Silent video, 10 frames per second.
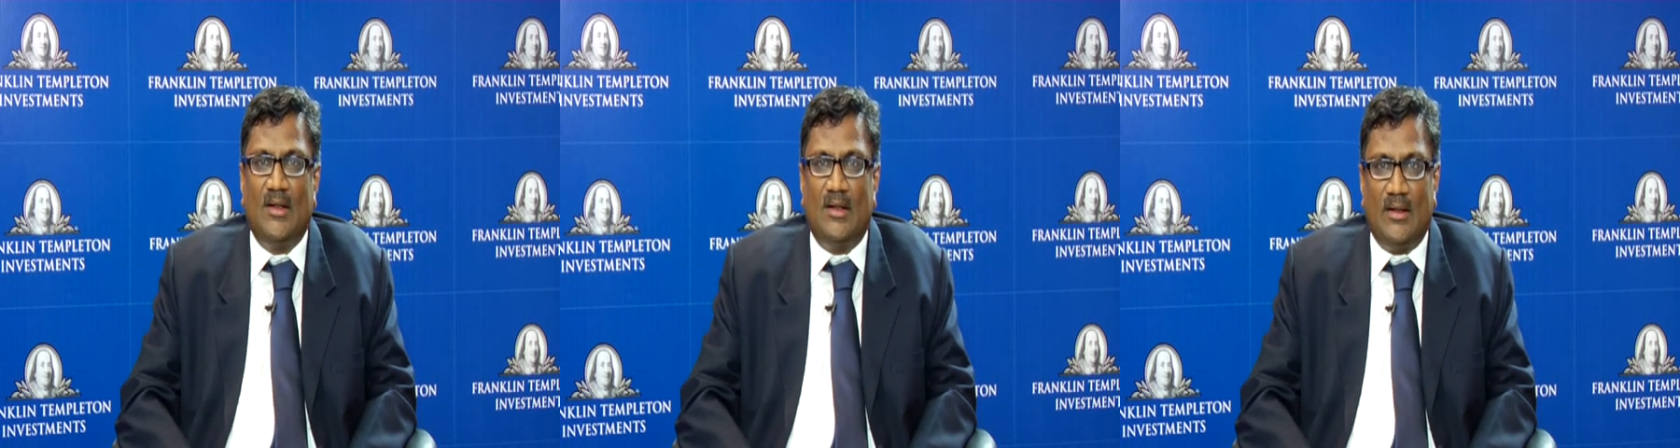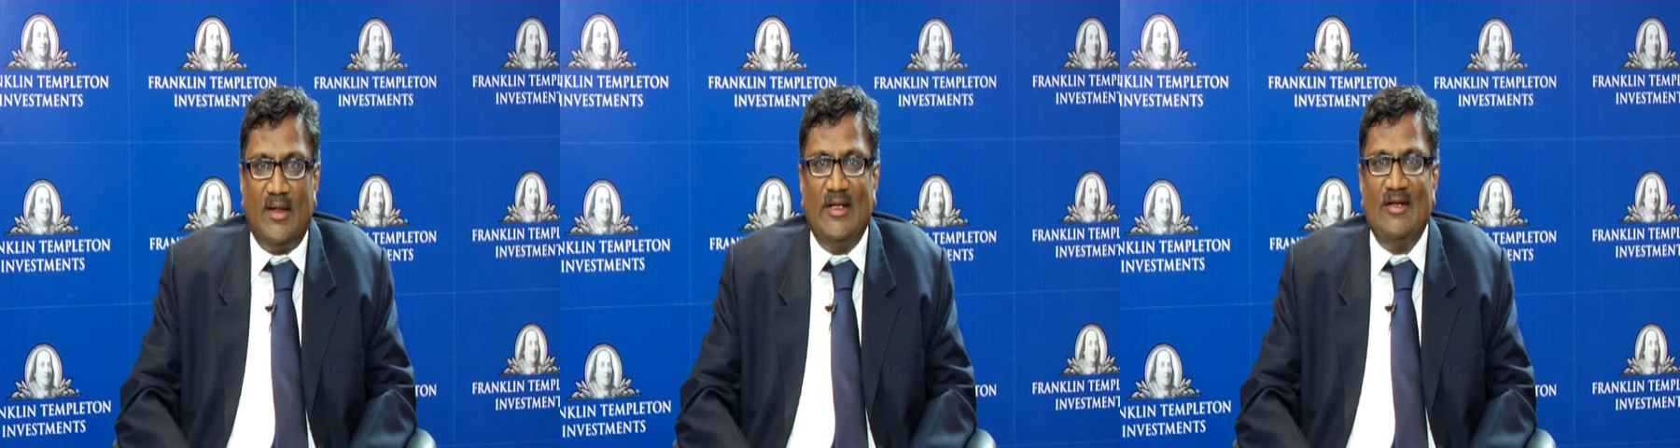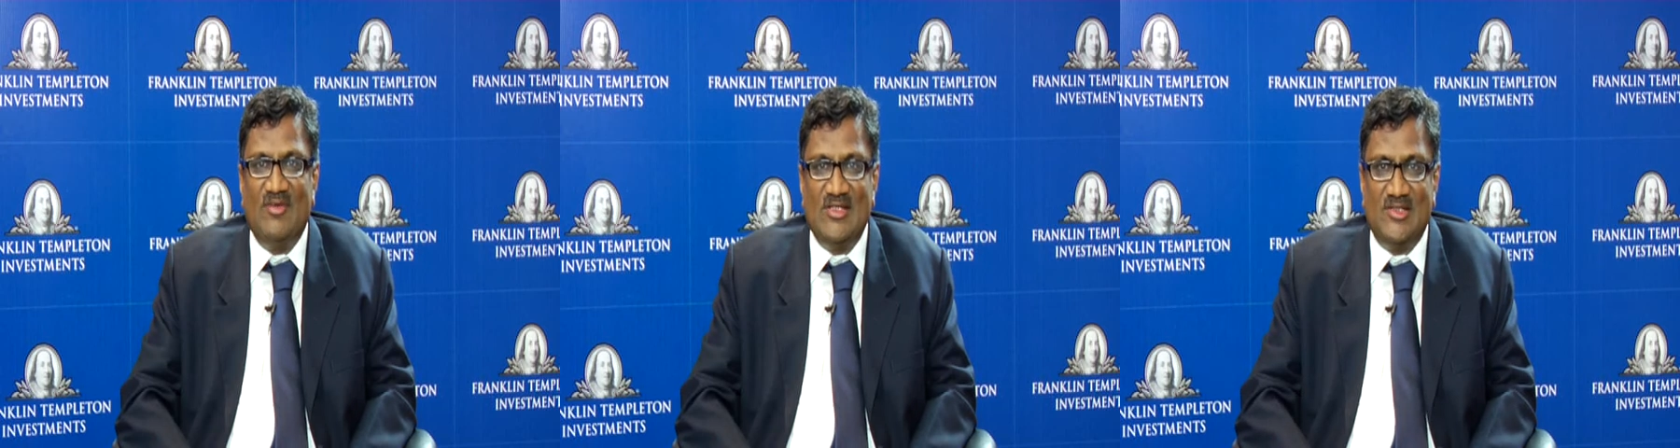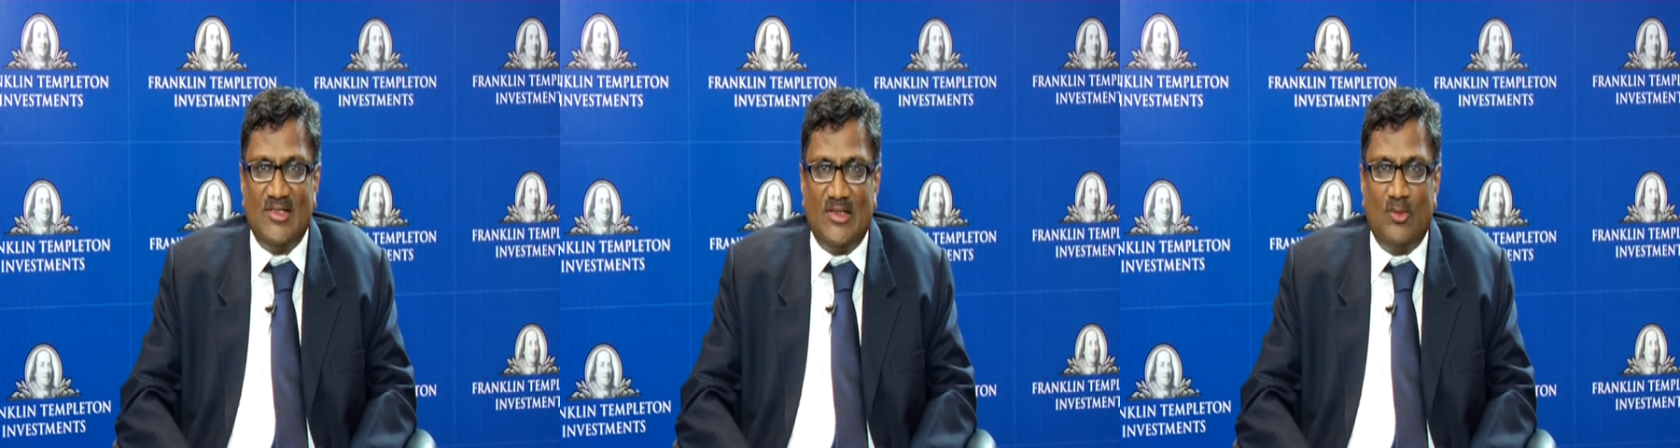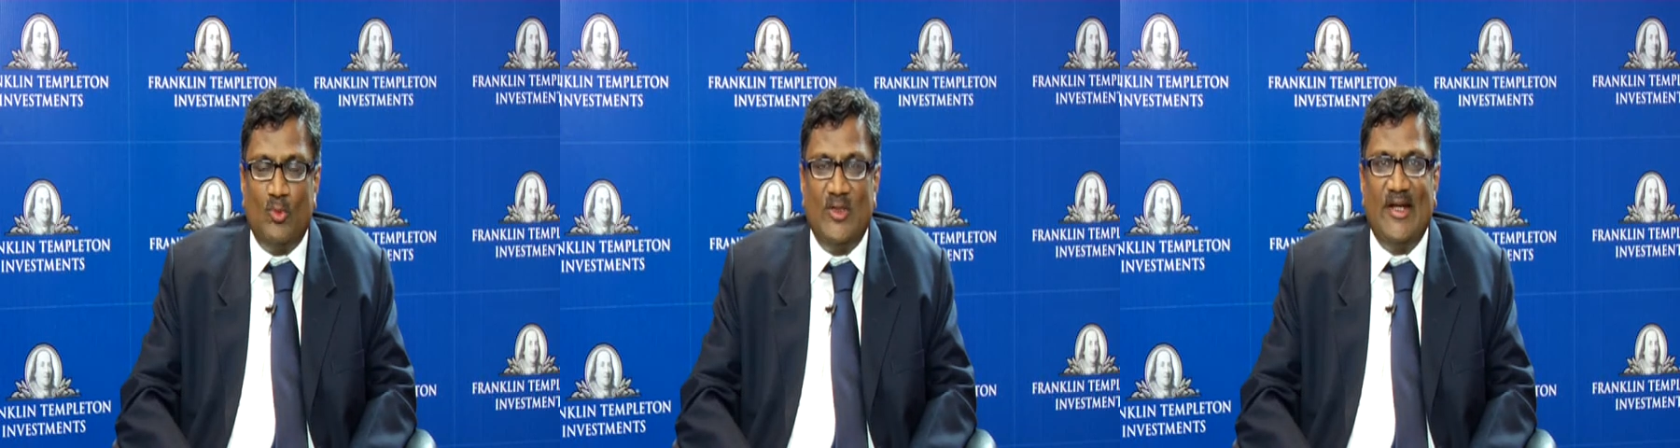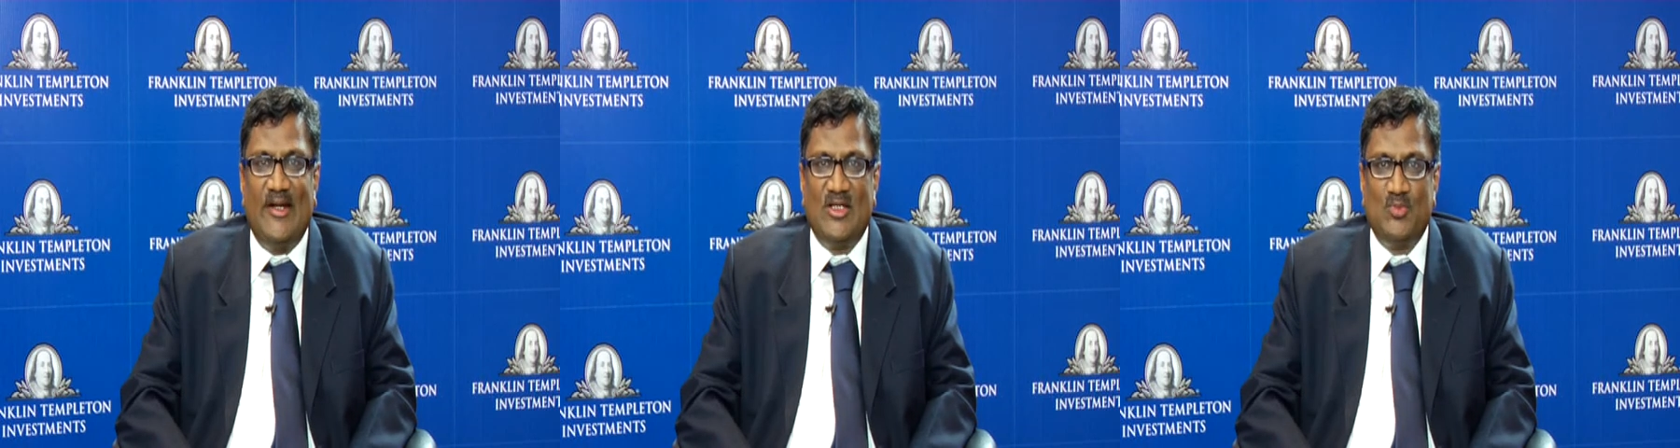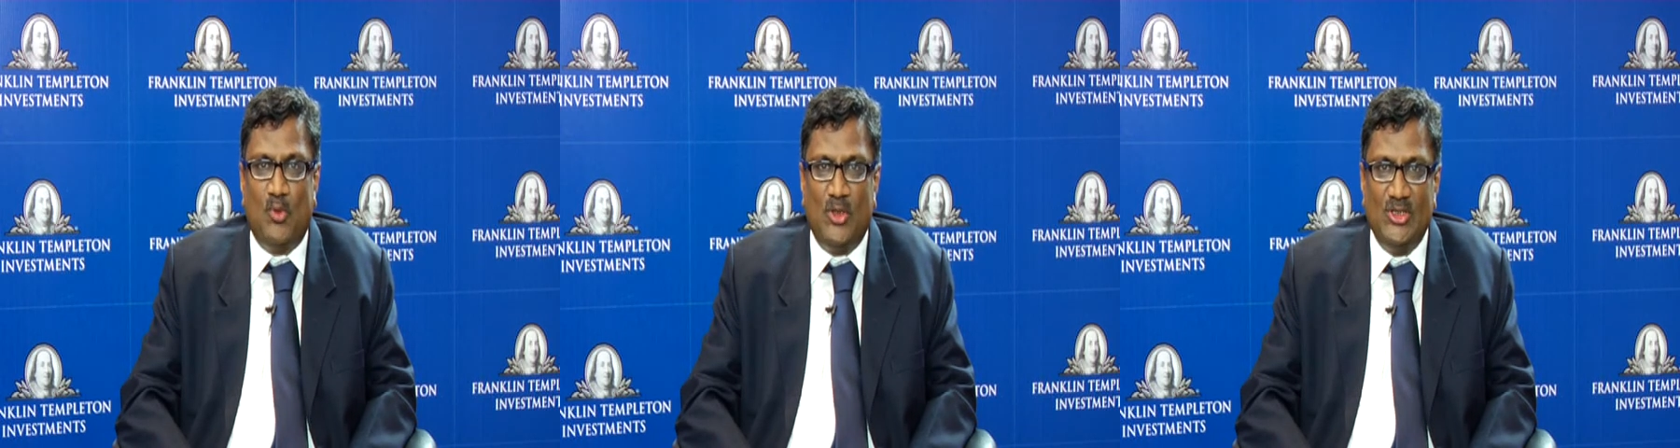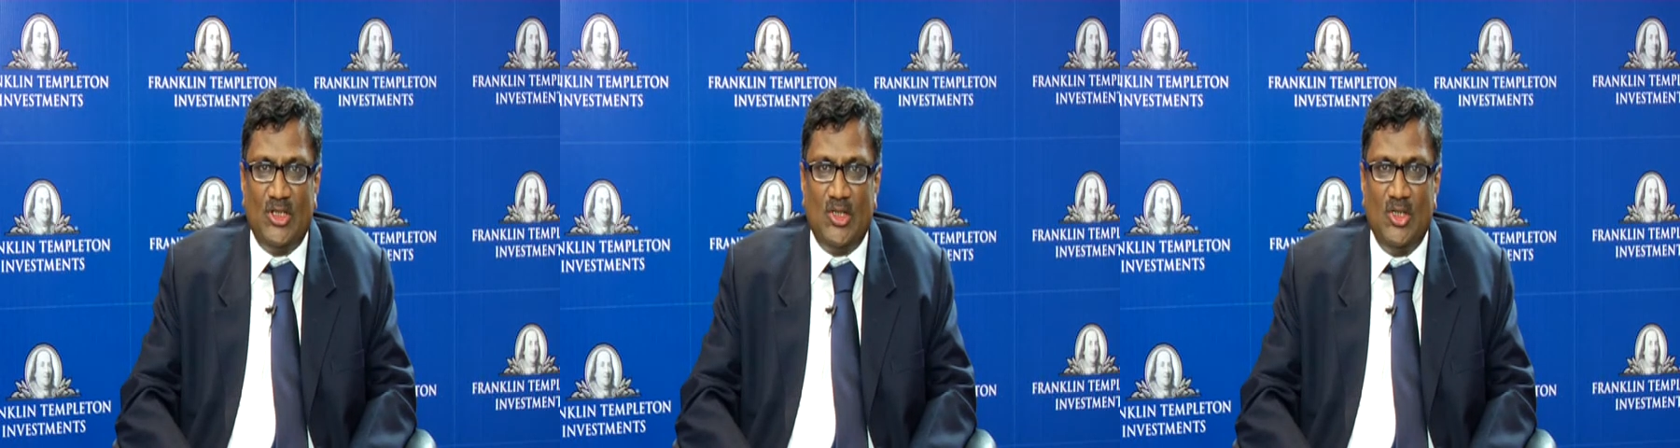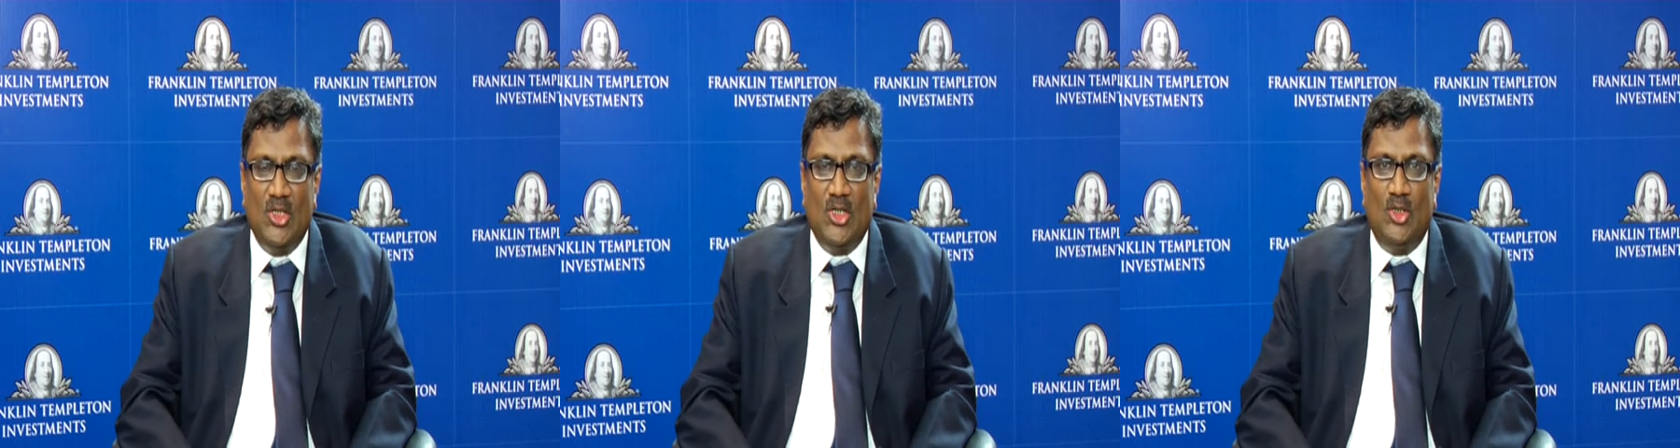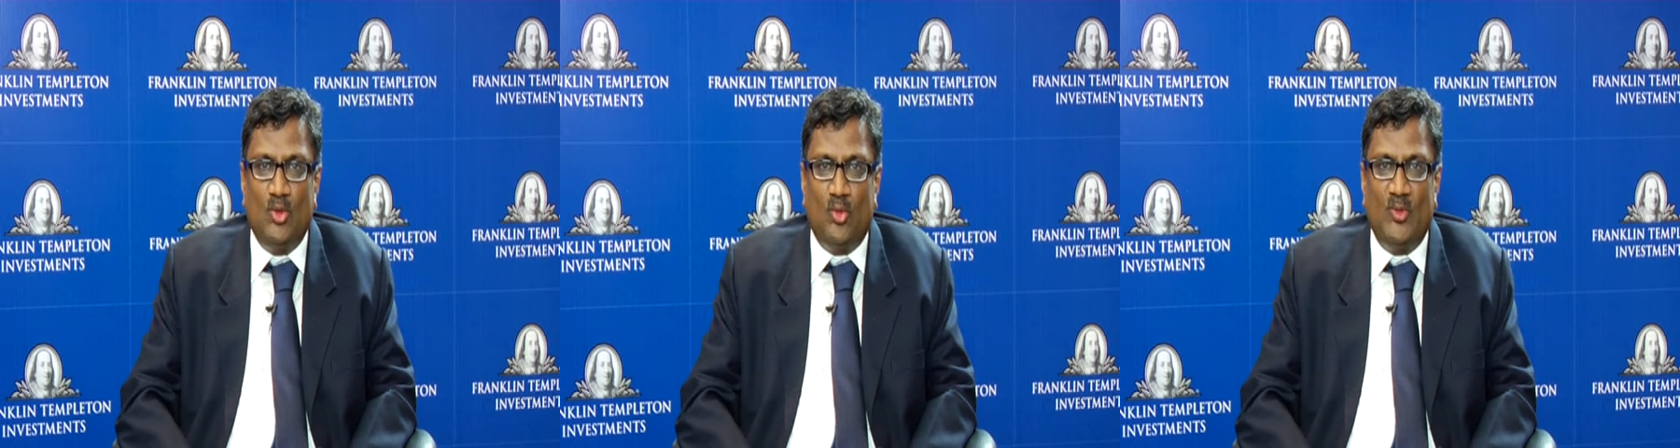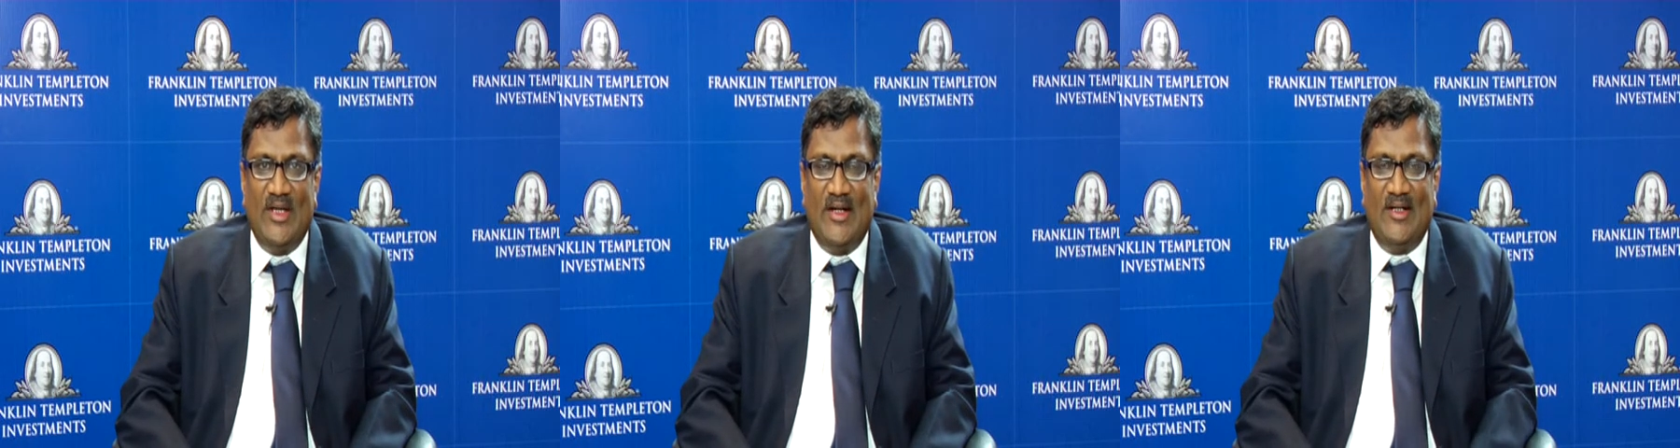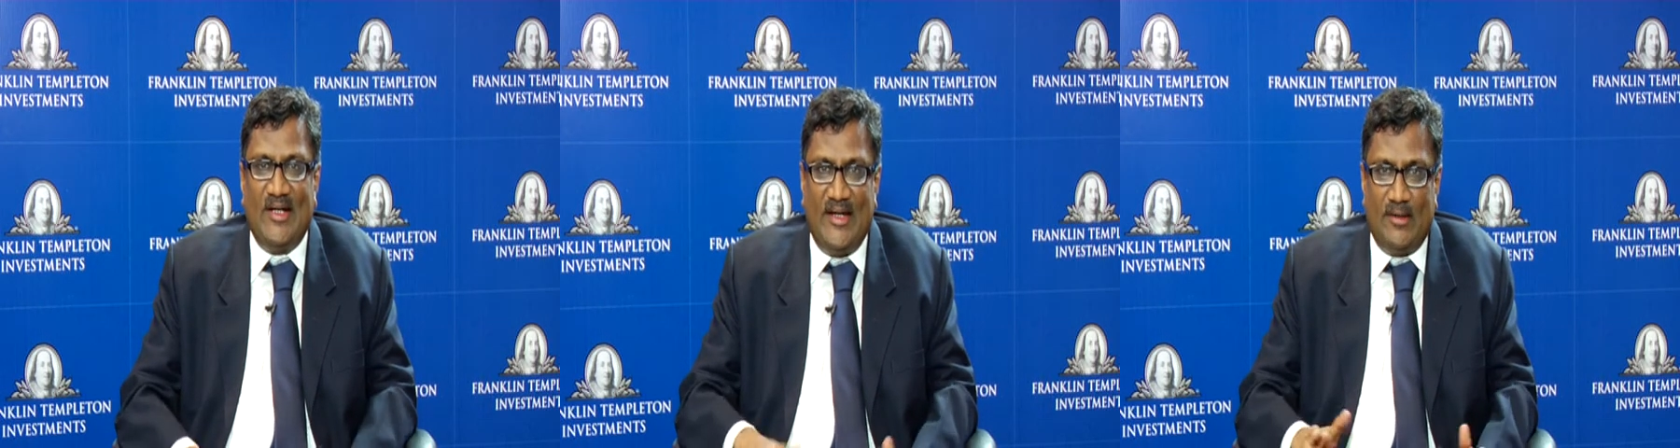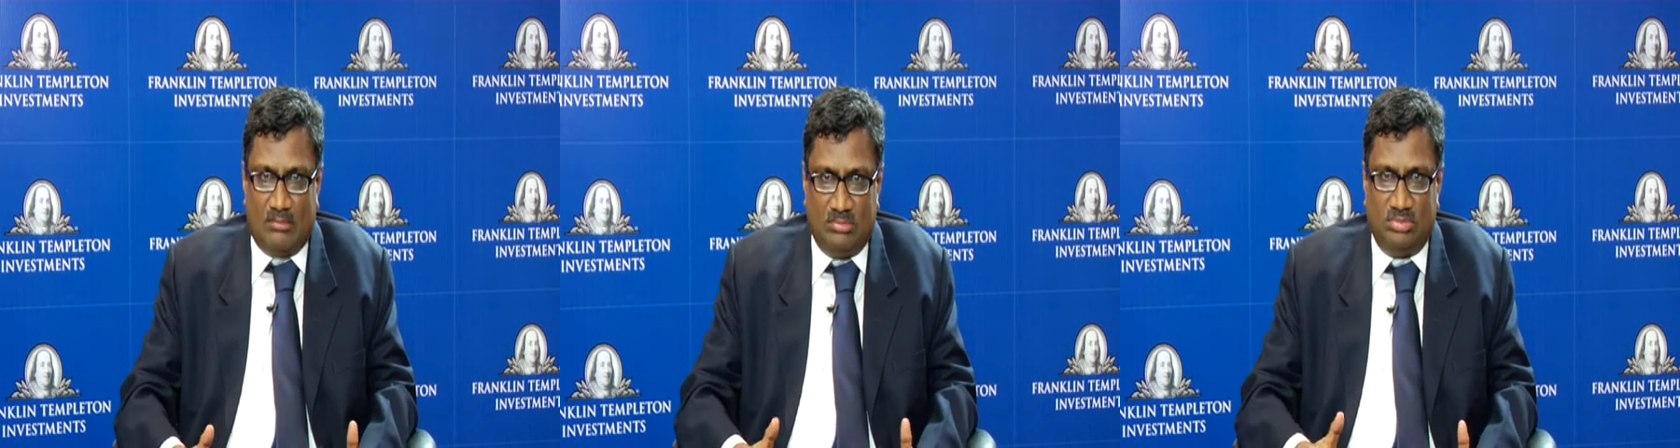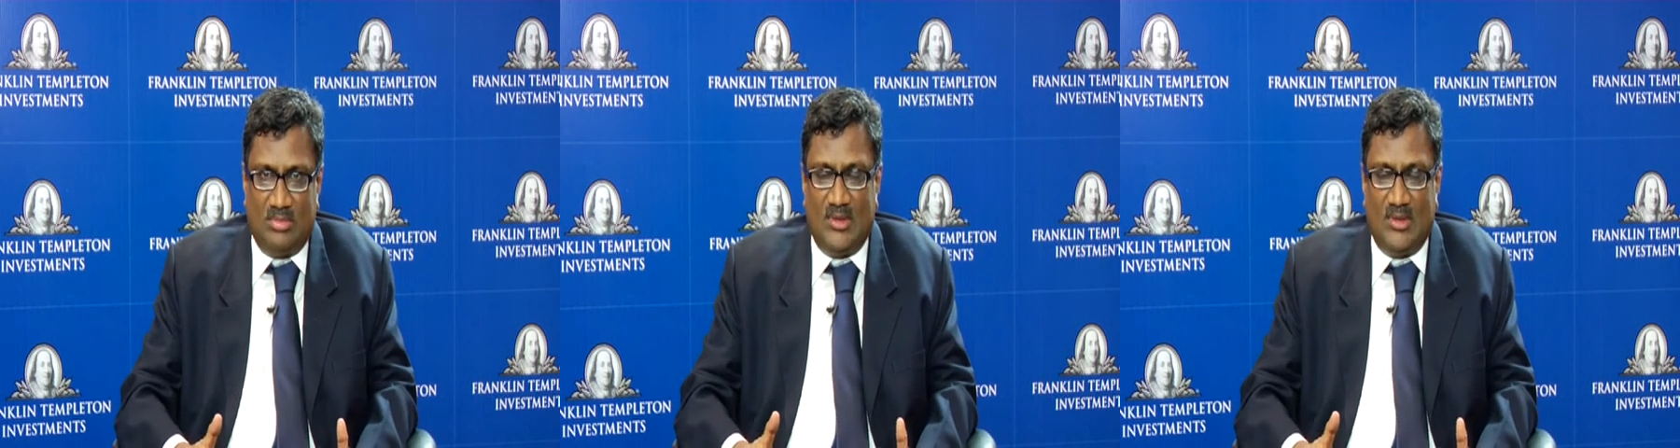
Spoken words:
an investor would get exposure to the entire